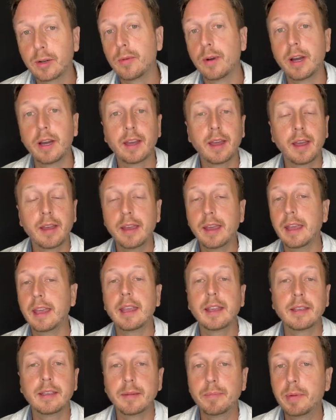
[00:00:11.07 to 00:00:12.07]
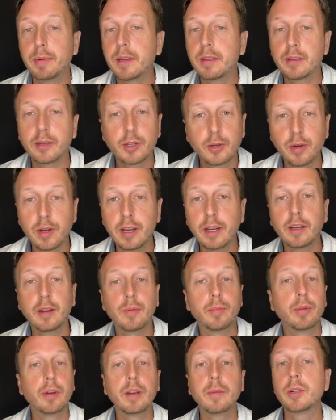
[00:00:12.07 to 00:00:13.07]
Why? It's a piece of string you're
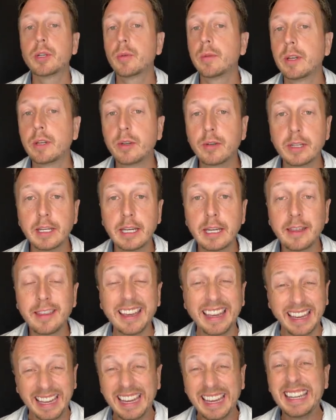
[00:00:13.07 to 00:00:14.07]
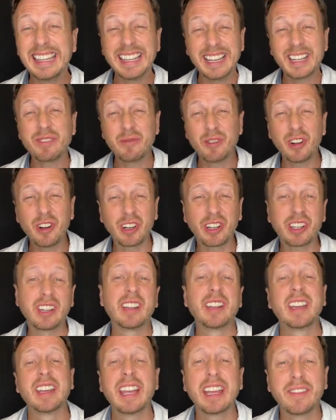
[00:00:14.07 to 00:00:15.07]
putting between your teeth. It does work
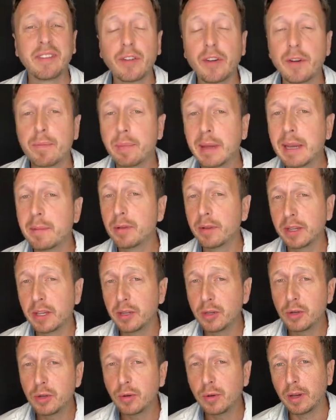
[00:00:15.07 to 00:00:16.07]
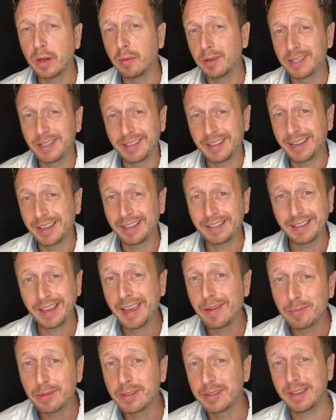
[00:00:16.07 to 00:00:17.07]
is for the people that do it, which is like
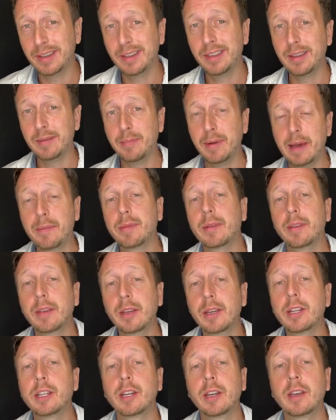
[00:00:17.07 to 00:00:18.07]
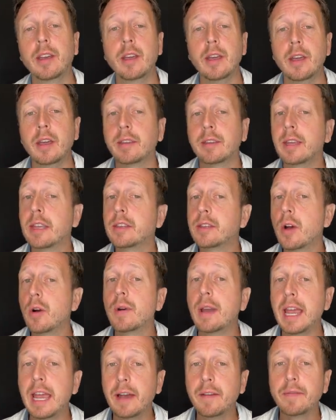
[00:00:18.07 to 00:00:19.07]
10% of the population, they
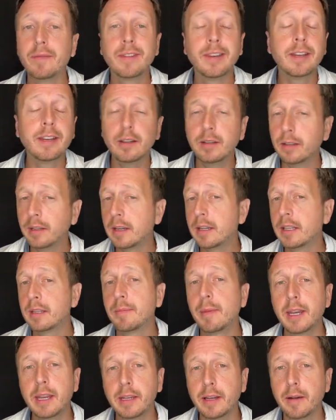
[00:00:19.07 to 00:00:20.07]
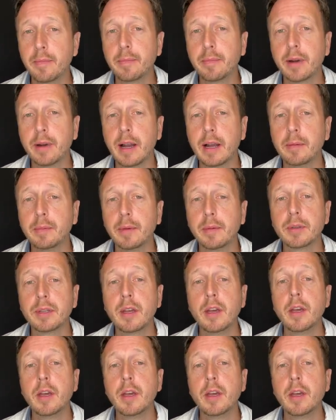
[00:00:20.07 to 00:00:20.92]
don't have nearly as many gum problems.